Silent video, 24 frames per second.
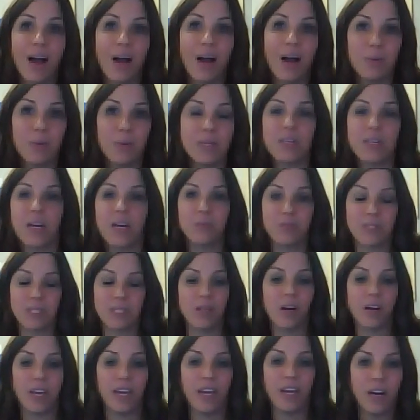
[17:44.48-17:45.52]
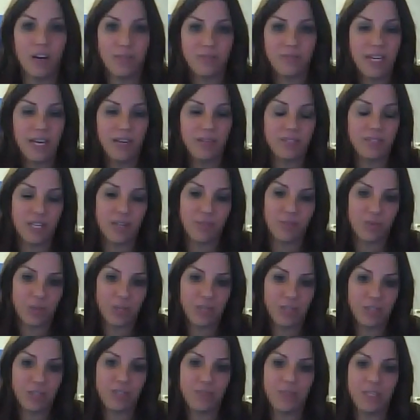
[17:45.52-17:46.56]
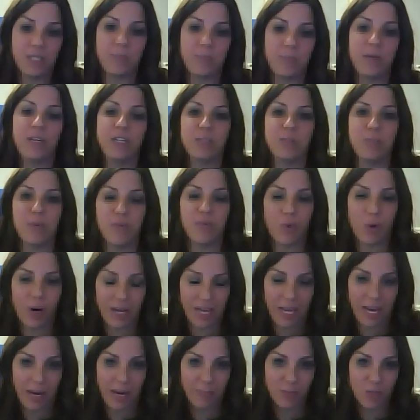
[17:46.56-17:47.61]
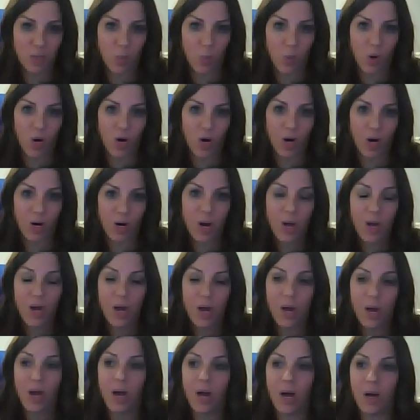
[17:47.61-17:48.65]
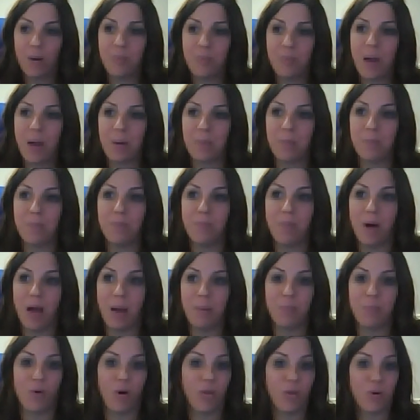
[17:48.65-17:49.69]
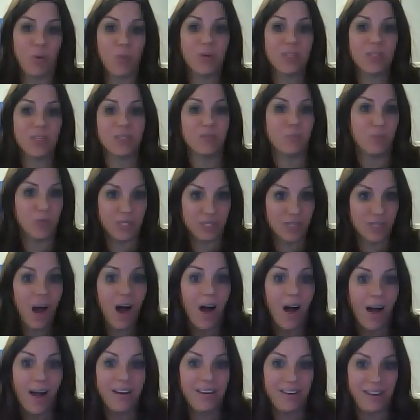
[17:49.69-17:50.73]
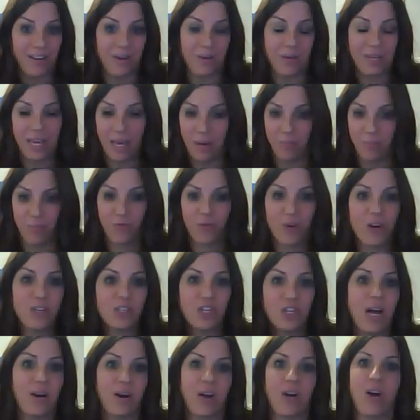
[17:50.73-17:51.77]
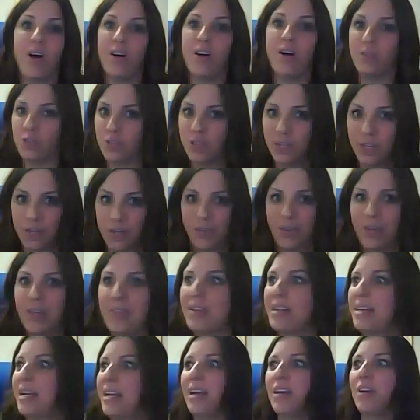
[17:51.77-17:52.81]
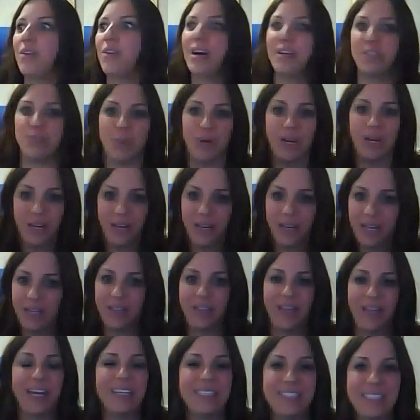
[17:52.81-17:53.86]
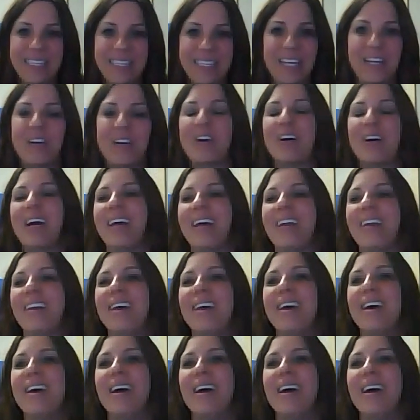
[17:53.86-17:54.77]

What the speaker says: was lucky enough to have several years of experience before I came to work. My brother was not. He came fresh out of college. Literally, the day he graduated, he landed here, and